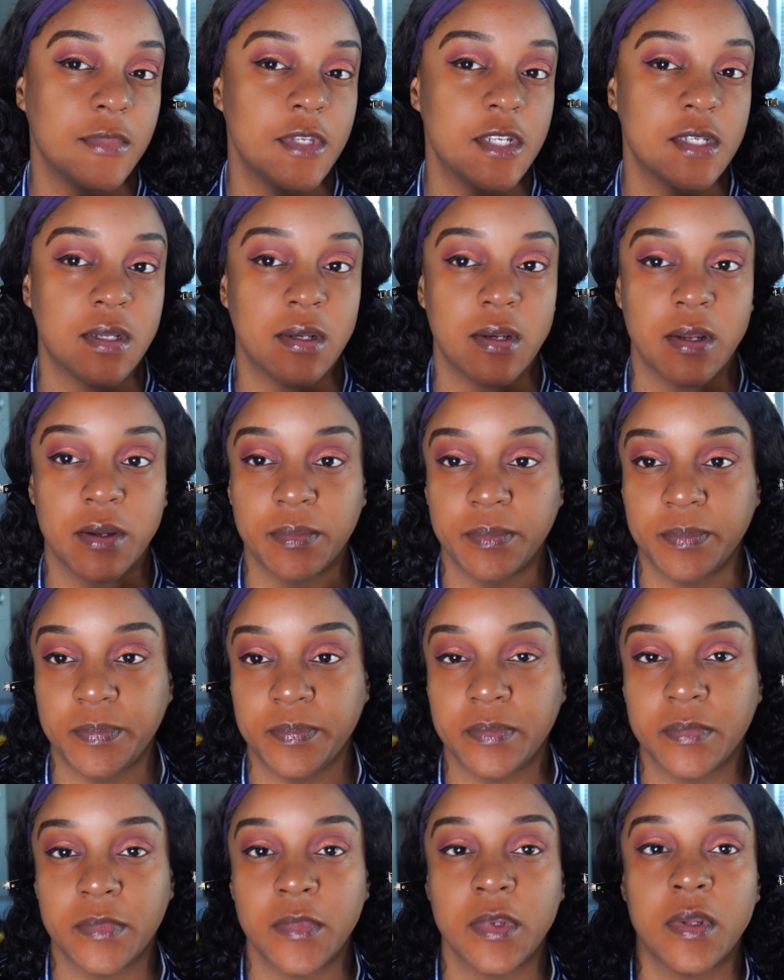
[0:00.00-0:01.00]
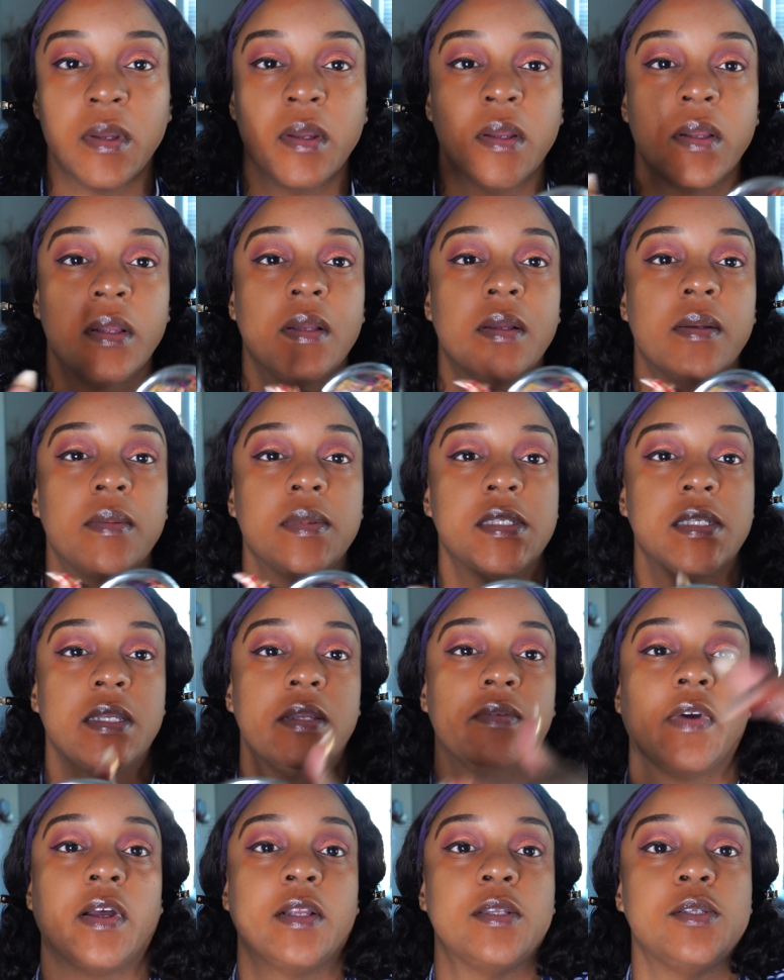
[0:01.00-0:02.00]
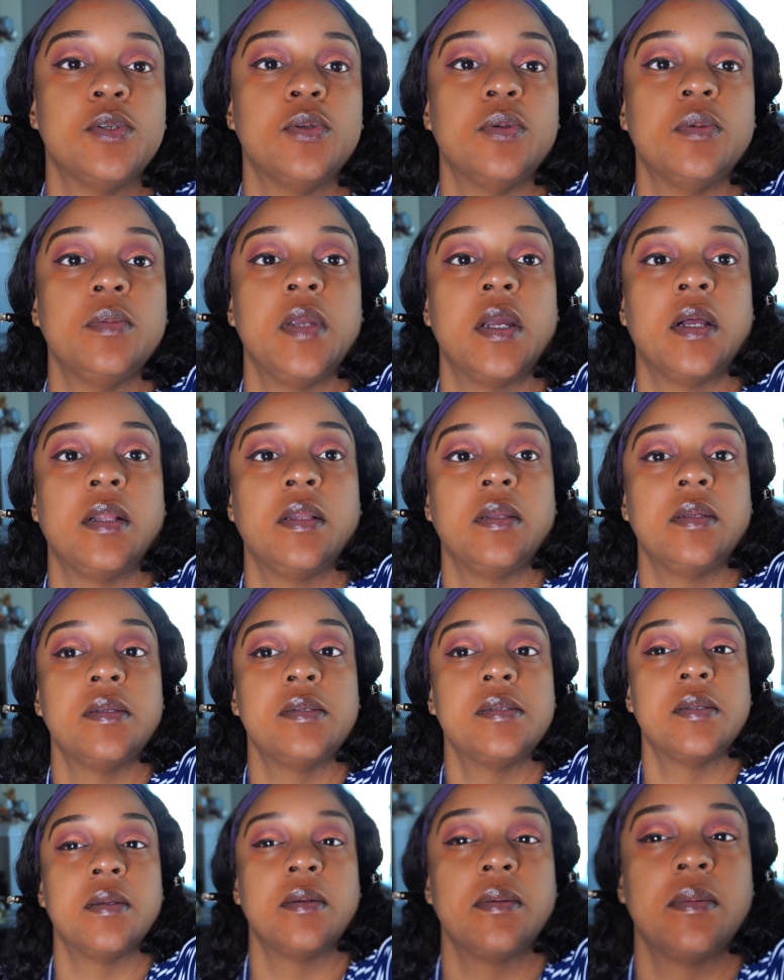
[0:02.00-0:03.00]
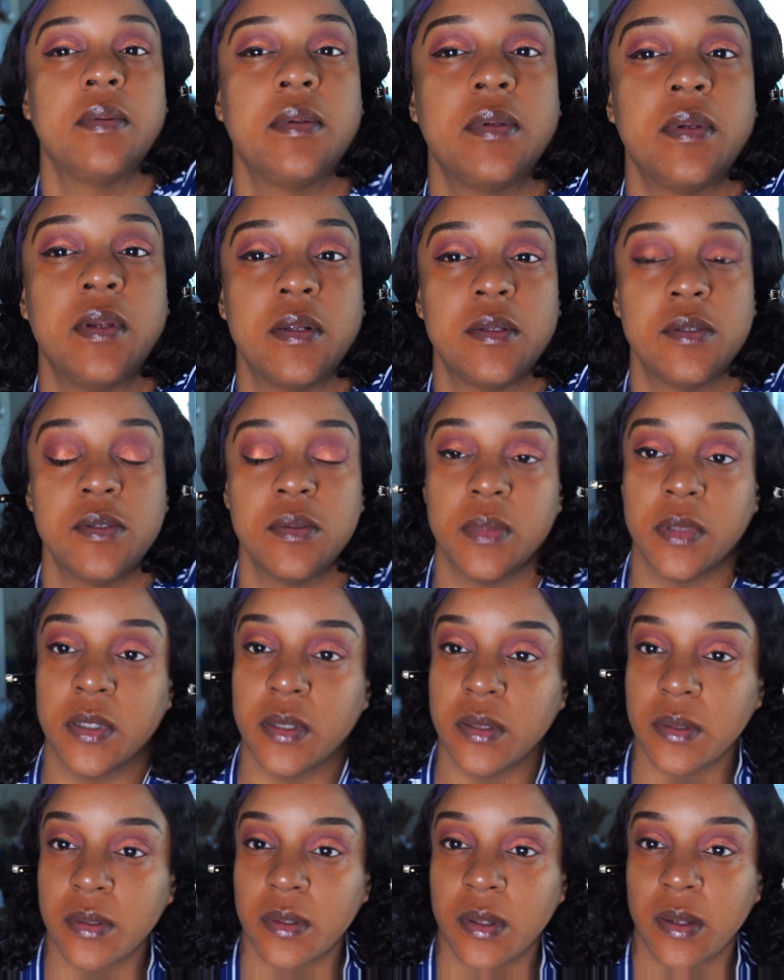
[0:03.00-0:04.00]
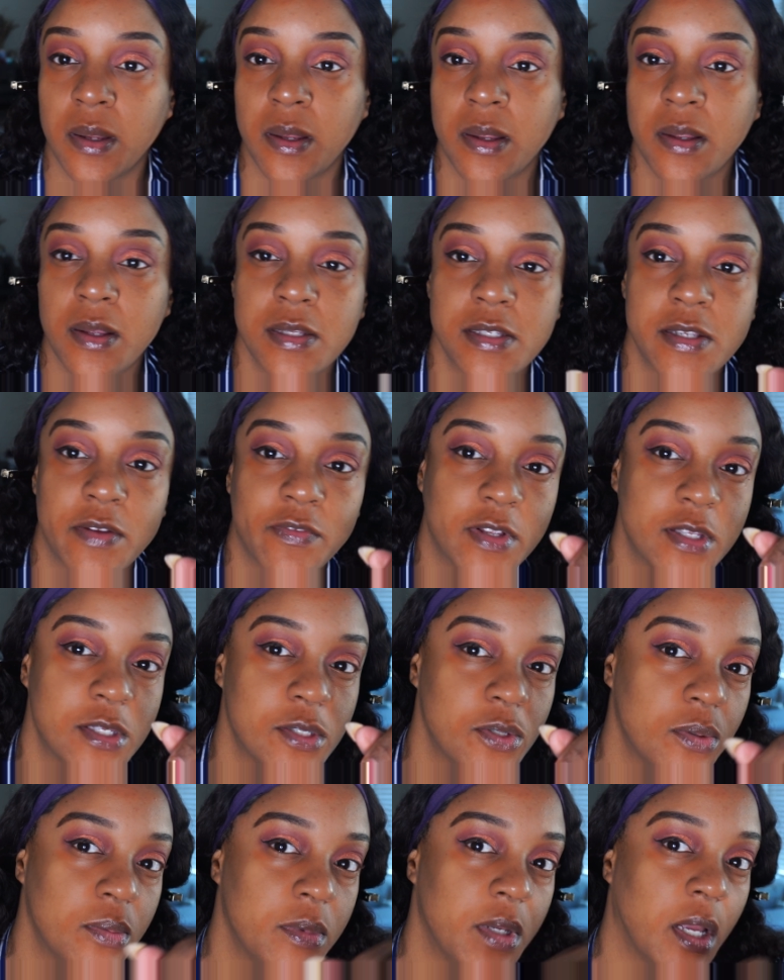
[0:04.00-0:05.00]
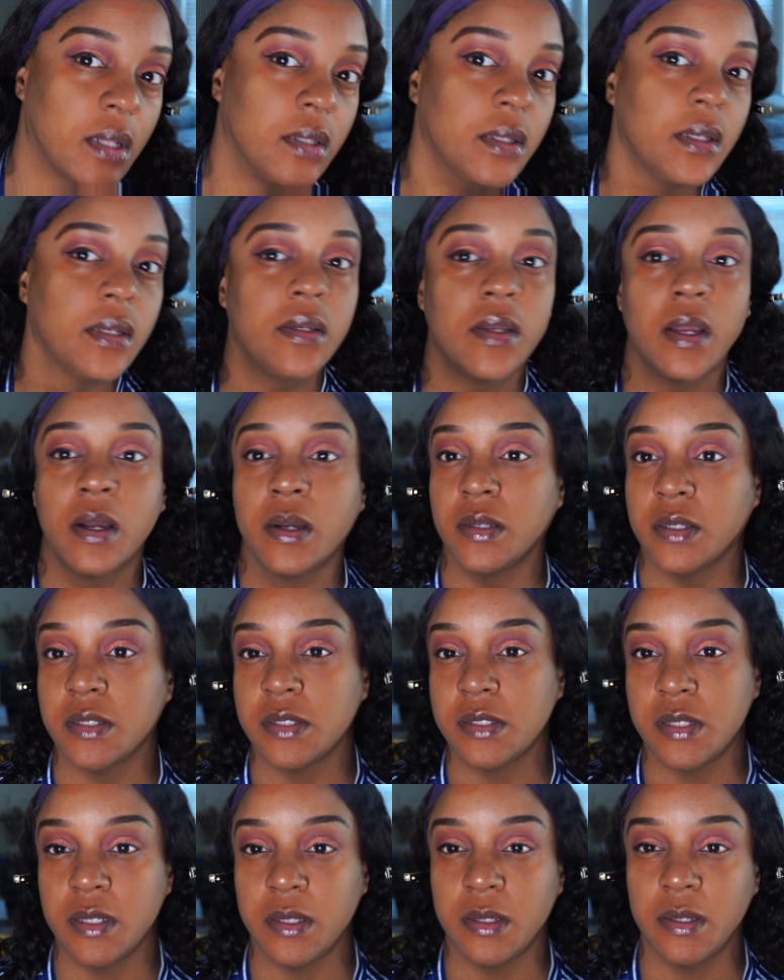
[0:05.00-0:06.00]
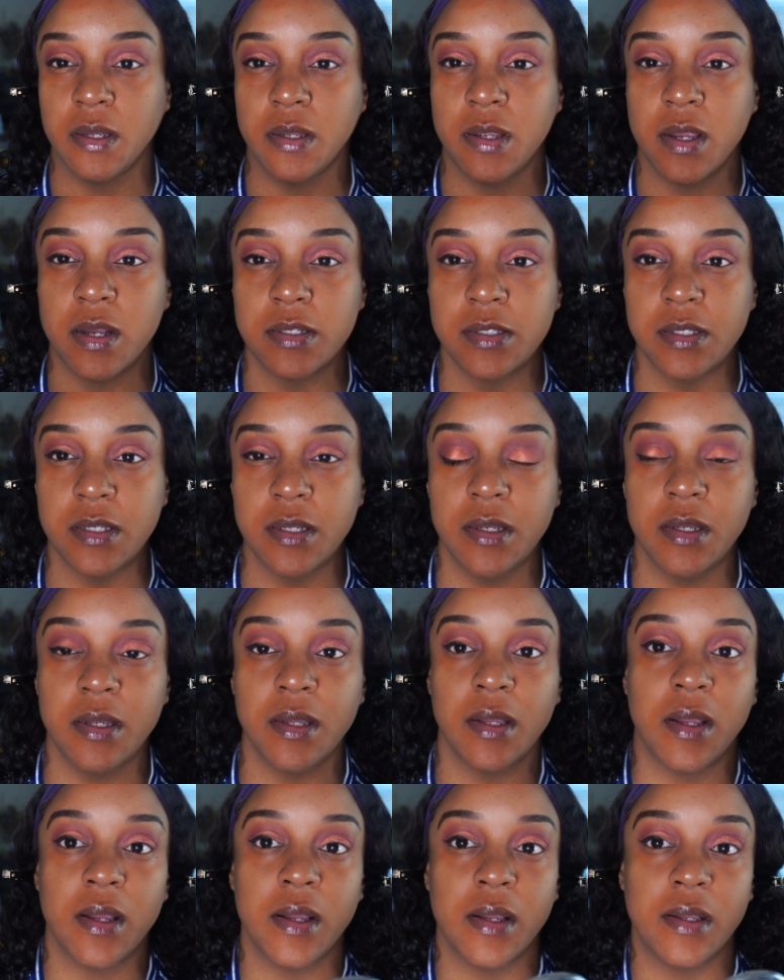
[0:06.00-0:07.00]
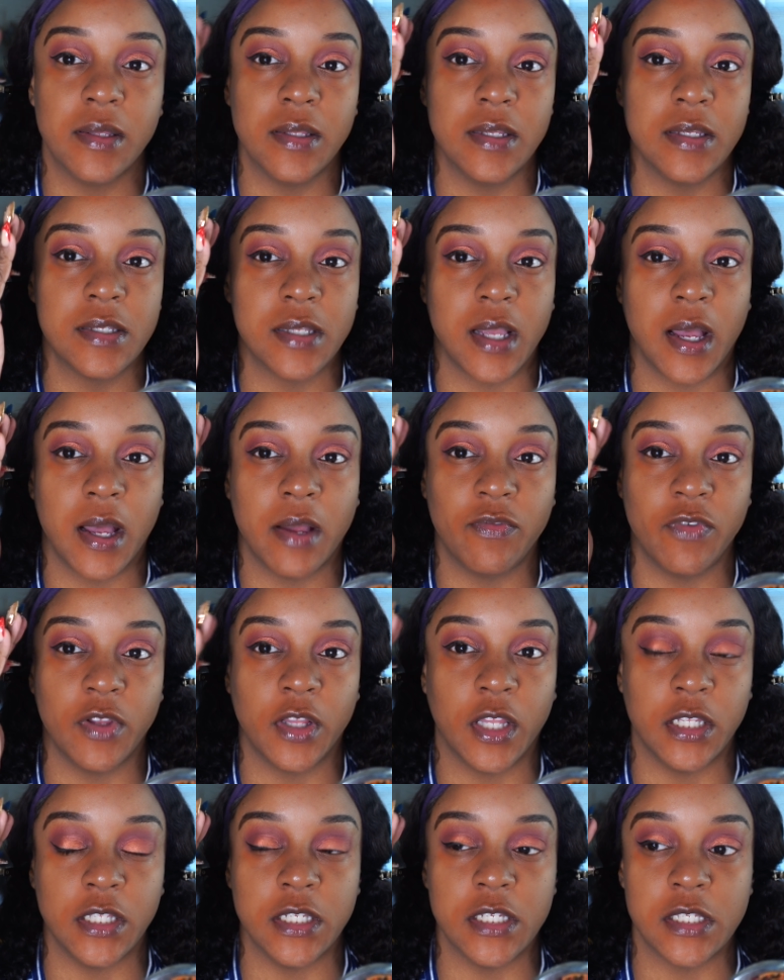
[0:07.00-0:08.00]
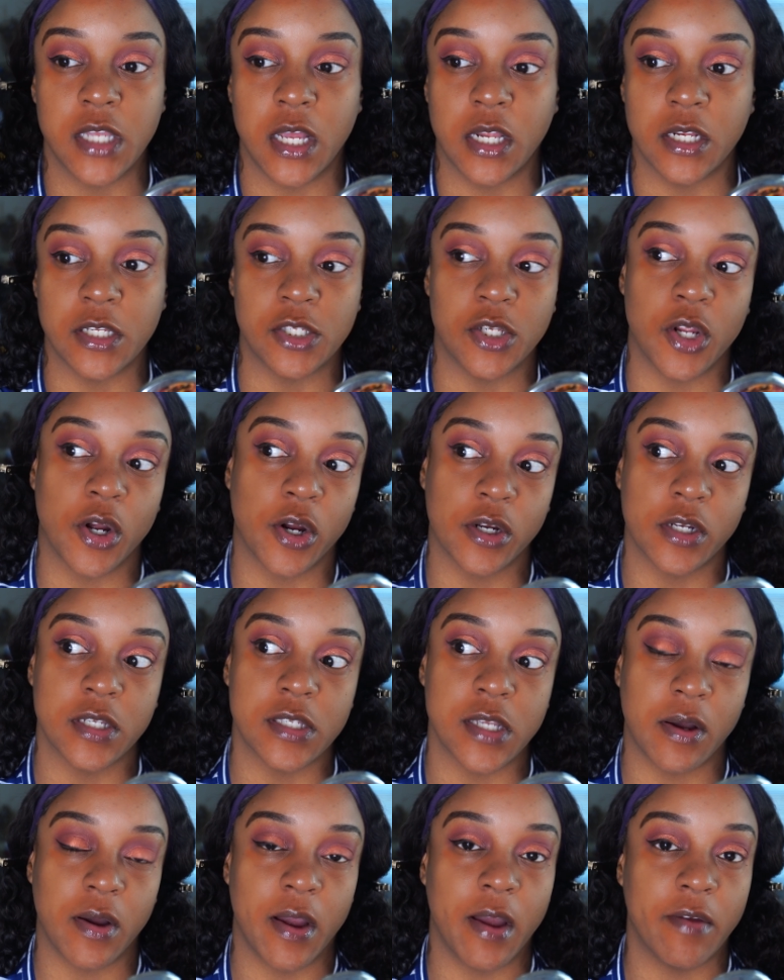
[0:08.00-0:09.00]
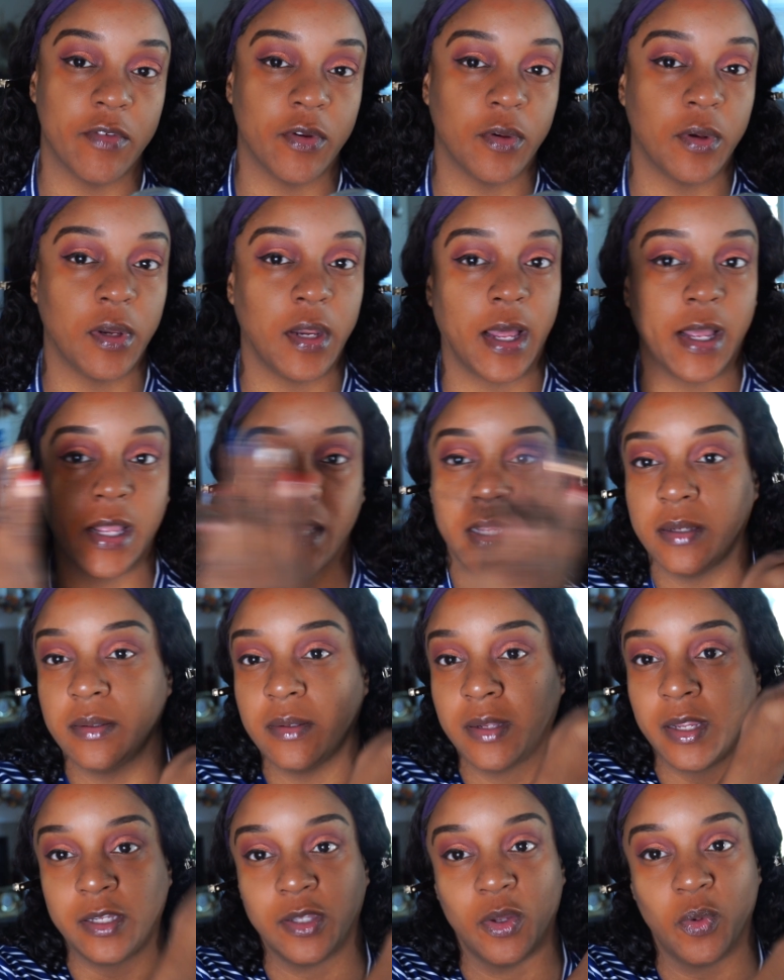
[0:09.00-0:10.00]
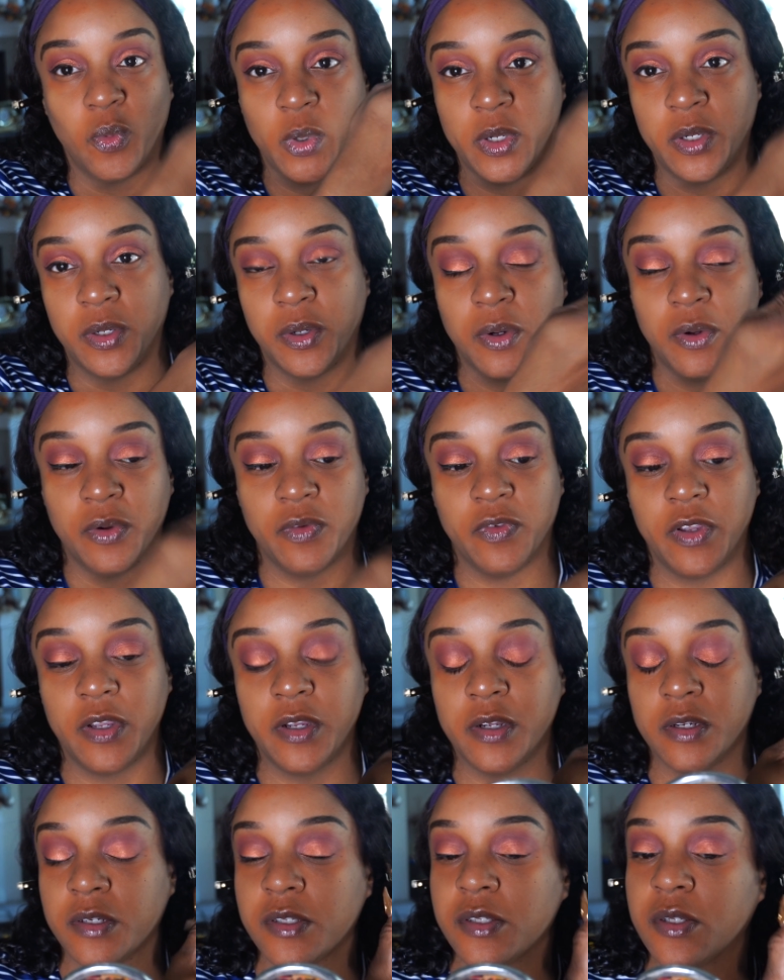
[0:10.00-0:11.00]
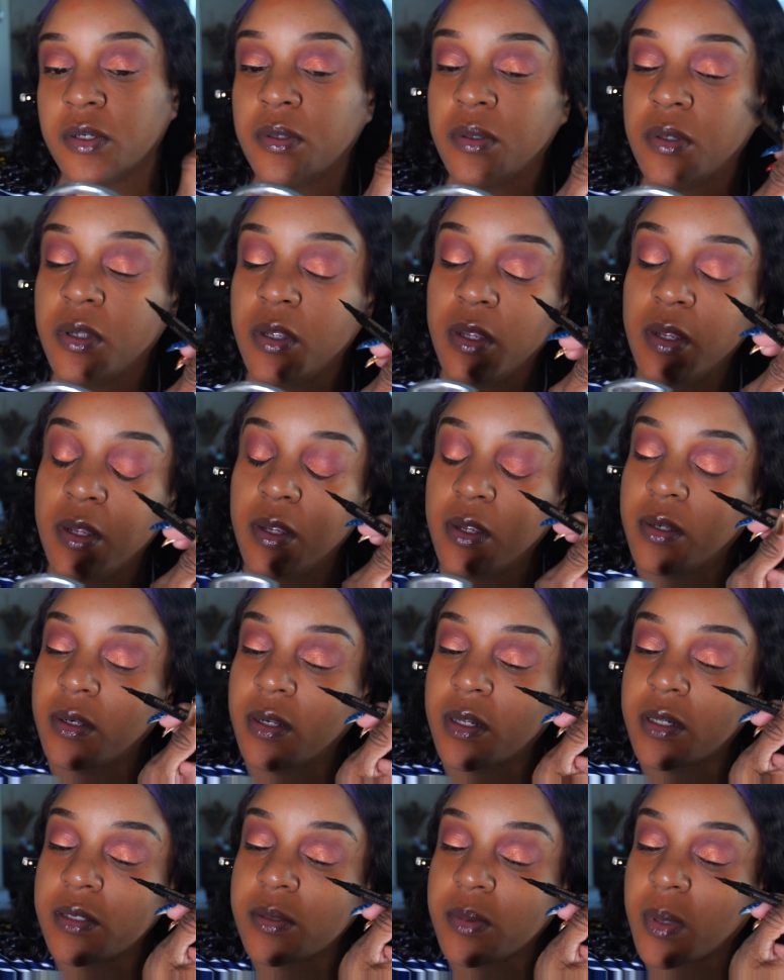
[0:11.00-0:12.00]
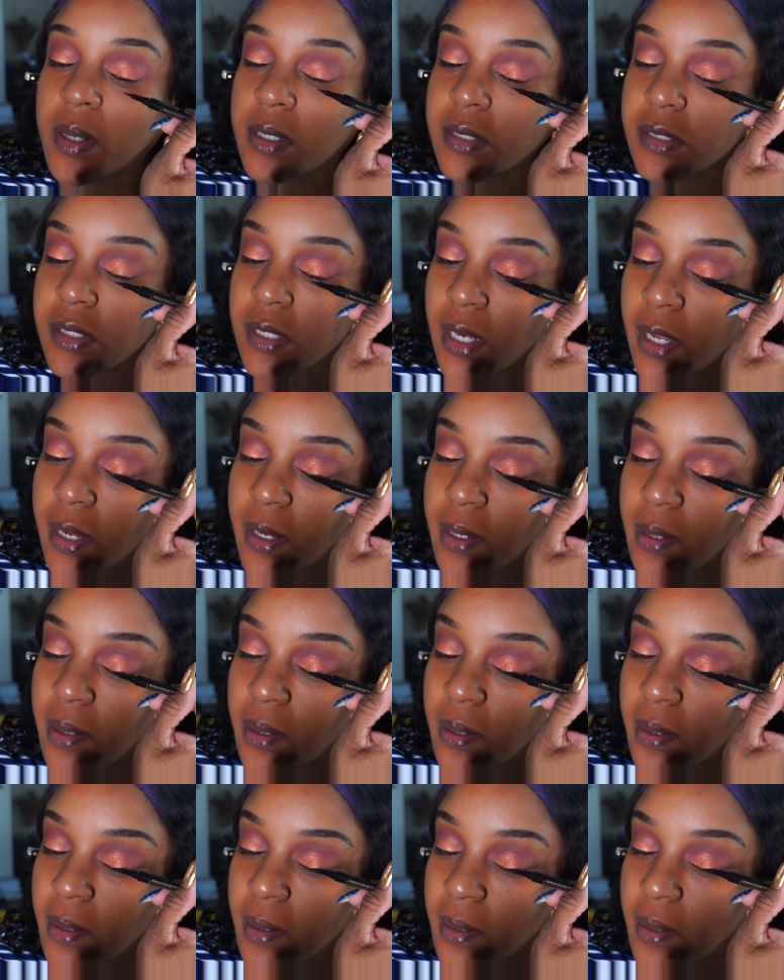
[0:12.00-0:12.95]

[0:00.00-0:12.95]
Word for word: Just enough. Let's see if I zoom y'all in some. So if I zoom y'all in, y'all can see. Can y'all see? This side, I feel like this side is dark because I don't have no light, like the window over here. So that's why it's light.